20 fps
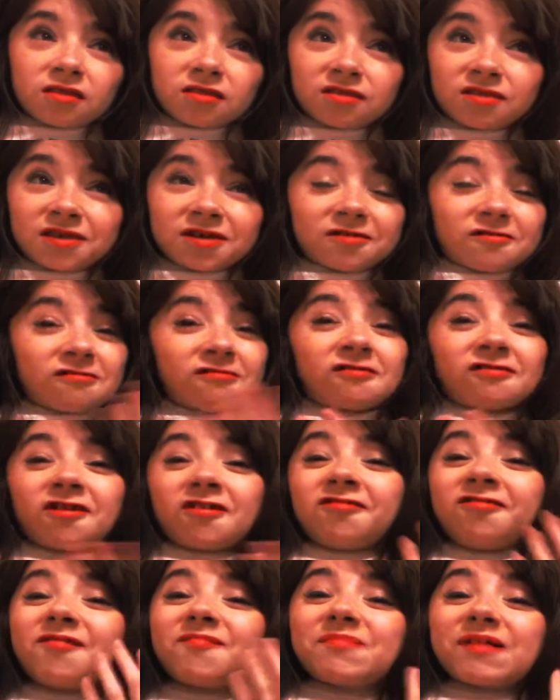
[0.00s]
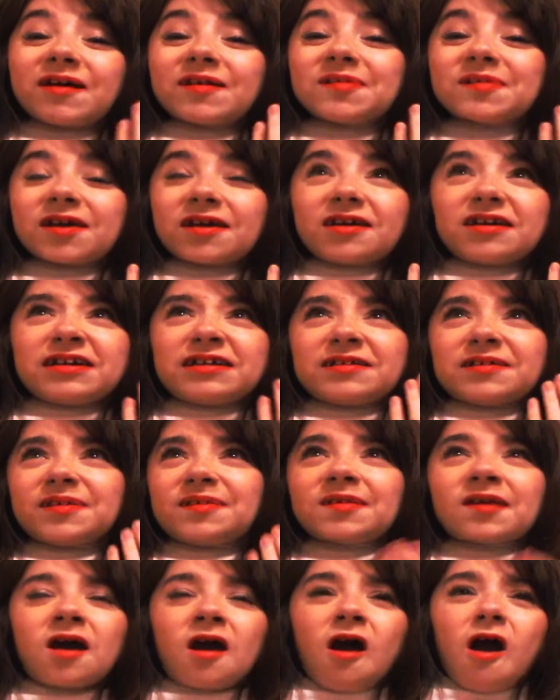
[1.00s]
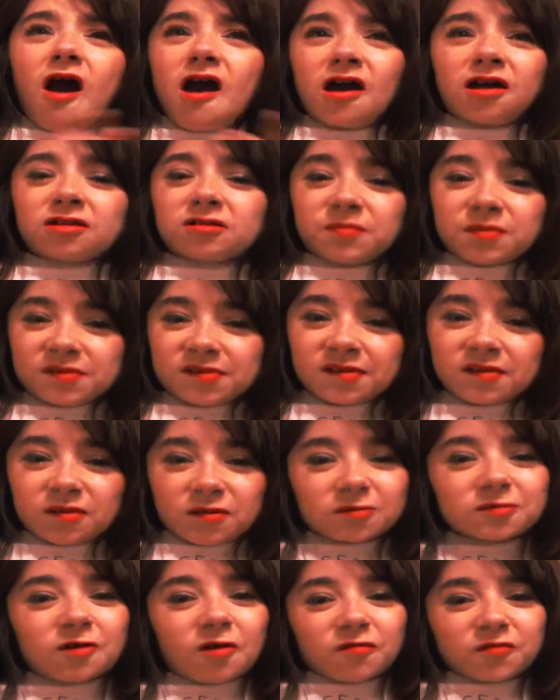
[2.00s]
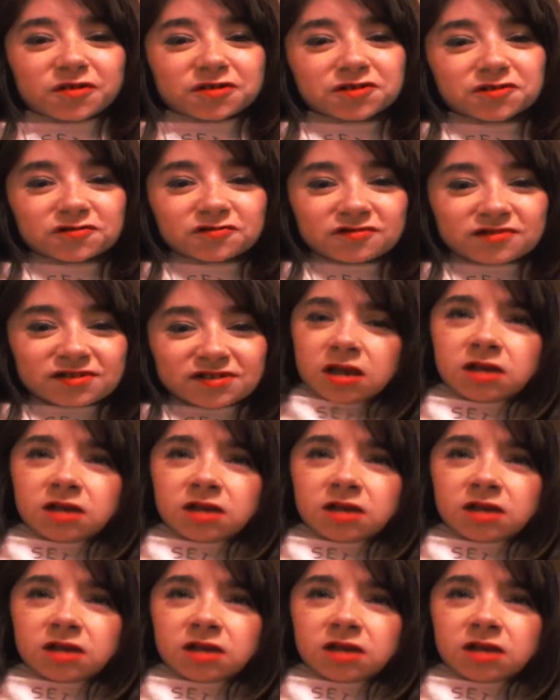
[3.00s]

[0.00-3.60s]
then Kuroko no Basuke is 100% the show for you.